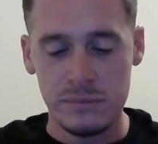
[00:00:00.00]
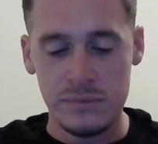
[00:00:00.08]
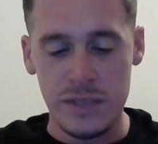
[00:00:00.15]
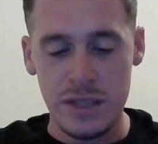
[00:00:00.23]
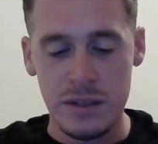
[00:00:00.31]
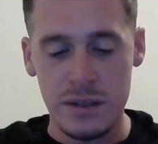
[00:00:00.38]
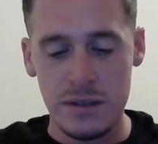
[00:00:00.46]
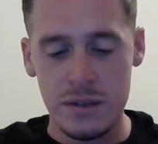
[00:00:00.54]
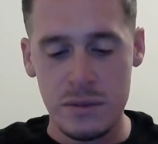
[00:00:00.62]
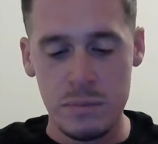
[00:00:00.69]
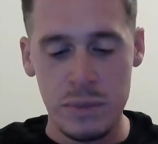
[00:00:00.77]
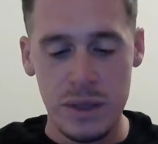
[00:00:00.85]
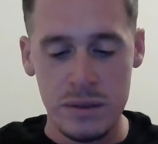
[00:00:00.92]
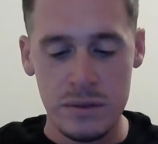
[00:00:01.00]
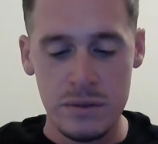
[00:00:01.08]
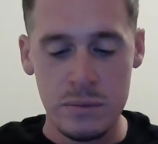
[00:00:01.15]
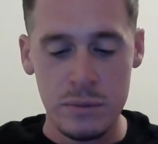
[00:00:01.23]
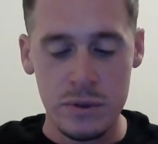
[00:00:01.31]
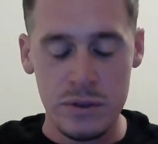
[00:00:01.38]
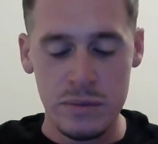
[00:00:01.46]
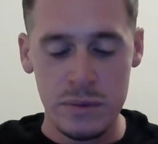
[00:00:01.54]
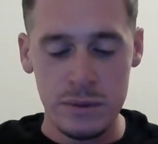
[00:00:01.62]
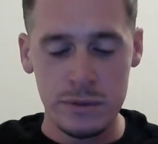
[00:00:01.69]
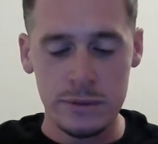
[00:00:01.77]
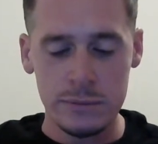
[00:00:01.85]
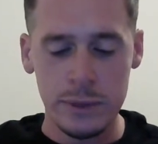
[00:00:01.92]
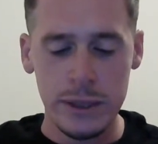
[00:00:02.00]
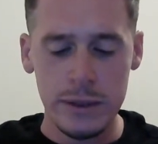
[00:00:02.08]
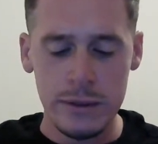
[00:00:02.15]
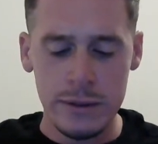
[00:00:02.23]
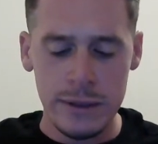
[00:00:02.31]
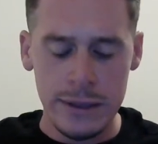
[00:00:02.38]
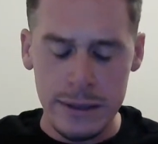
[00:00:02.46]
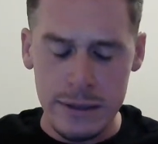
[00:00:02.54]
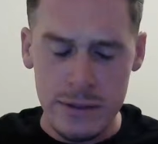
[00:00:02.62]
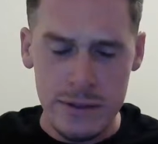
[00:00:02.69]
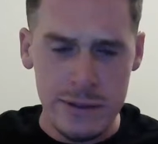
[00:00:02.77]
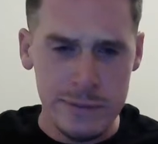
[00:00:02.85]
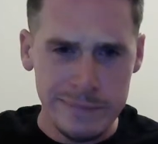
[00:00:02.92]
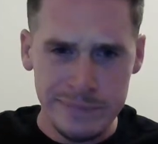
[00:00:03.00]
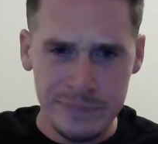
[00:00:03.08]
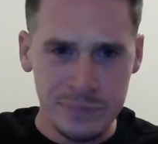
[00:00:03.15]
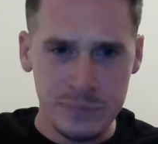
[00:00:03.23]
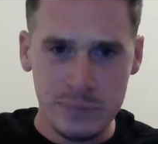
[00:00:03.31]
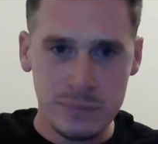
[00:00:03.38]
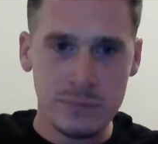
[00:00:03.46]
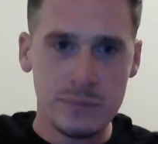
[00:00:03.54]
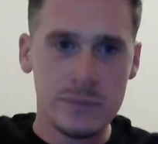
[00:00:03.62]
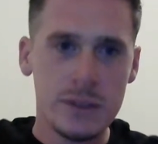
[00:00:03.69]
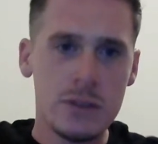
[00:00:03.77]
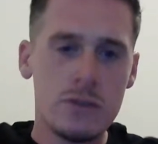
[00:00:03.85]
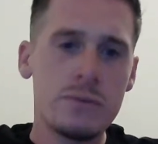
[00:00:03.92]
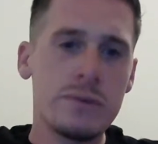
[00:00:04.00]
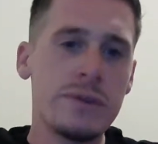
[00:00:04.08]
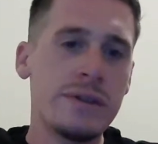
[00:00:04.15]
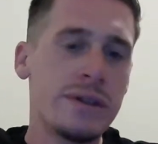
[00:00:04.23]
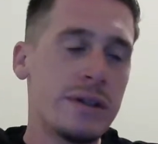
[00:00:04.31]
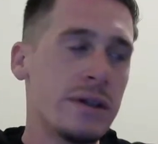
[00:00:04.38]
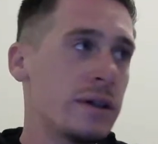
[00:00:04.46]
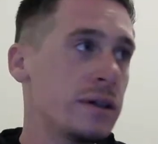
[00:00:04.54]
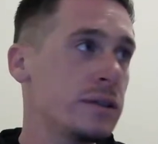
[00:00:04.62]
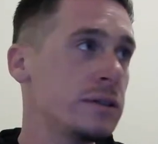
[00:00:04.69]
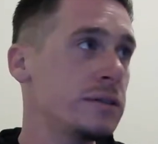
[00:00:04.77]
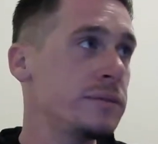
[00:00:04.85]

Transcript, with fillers: they think it's a pain, too much of a pain in the ass, and it's really not.